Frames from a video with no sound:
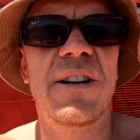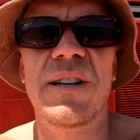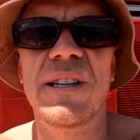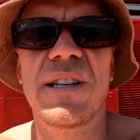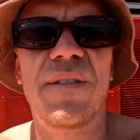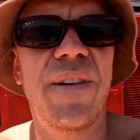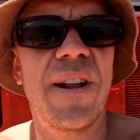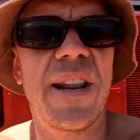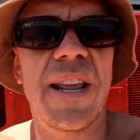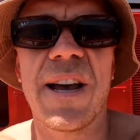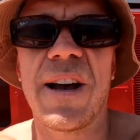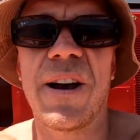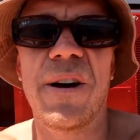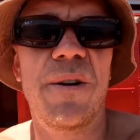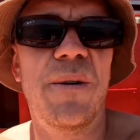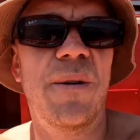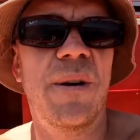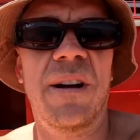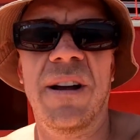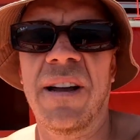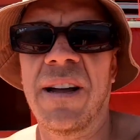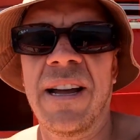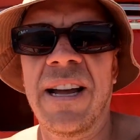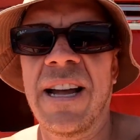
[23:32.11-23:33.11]
on this video,
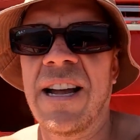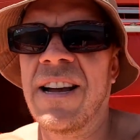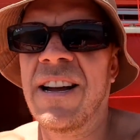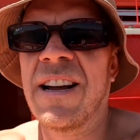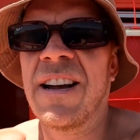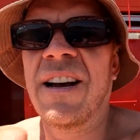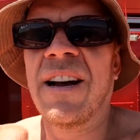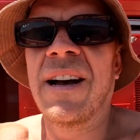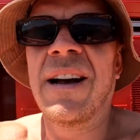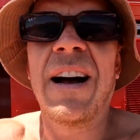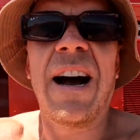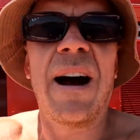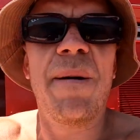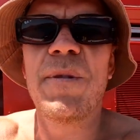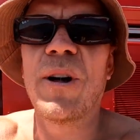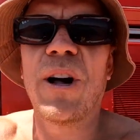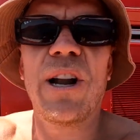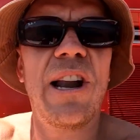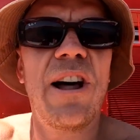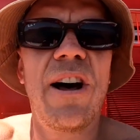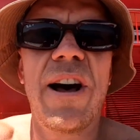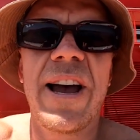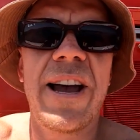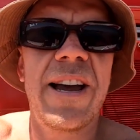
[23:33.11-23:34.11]
I'm not
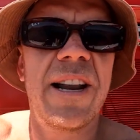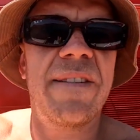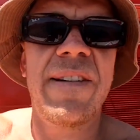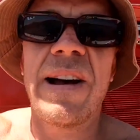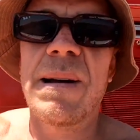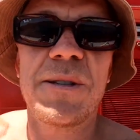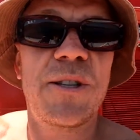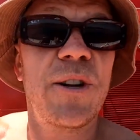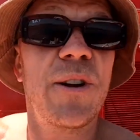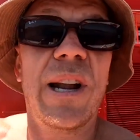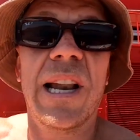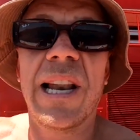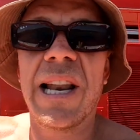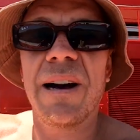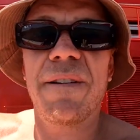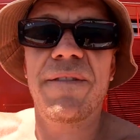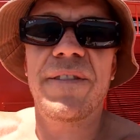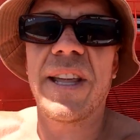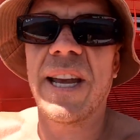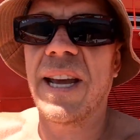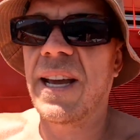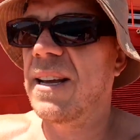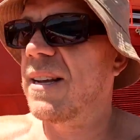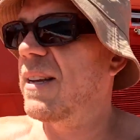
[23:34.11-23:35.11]
lying, I've absolutely
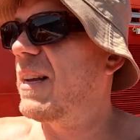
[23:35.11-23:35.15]
loved it.